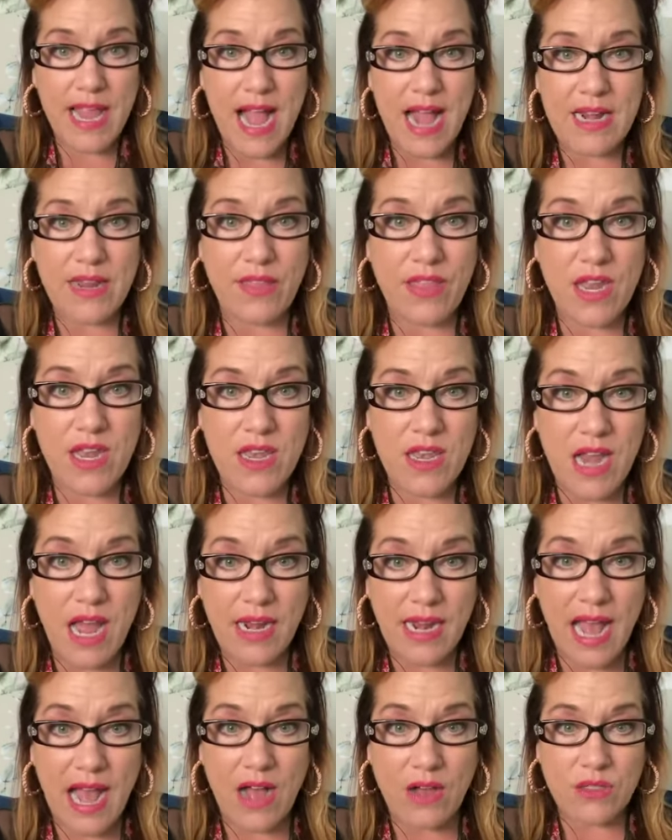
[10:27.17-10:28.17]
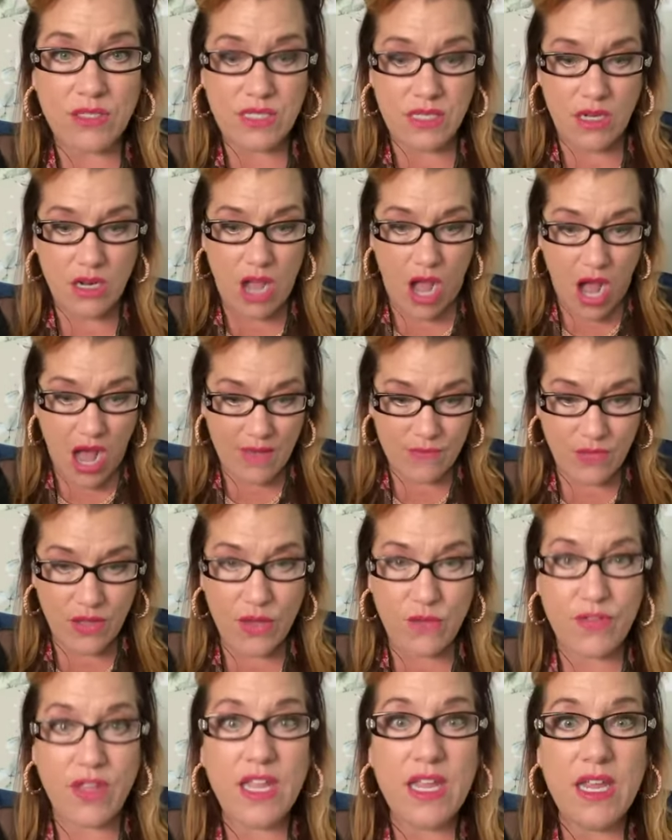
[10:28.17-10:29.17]
out of the nut house and off
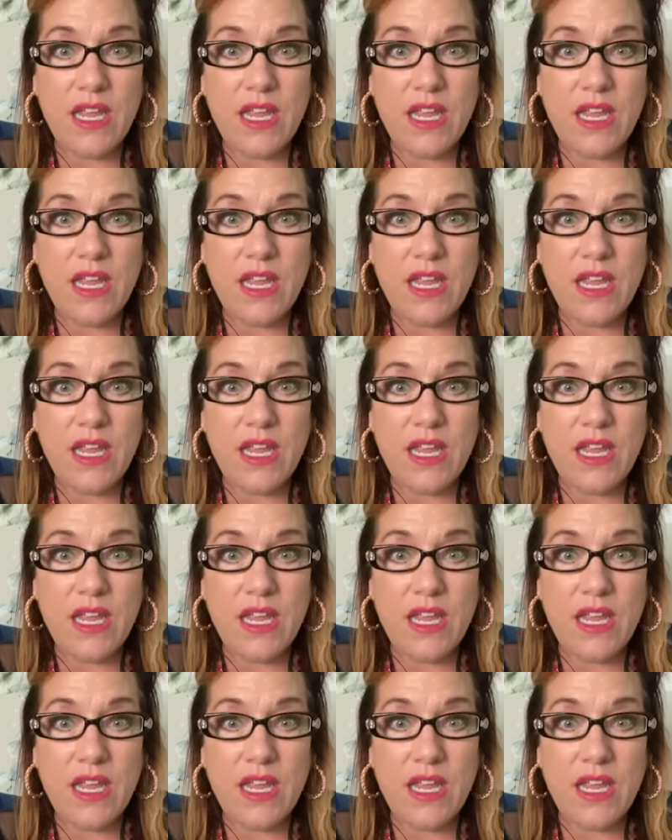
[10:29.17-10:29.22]
of,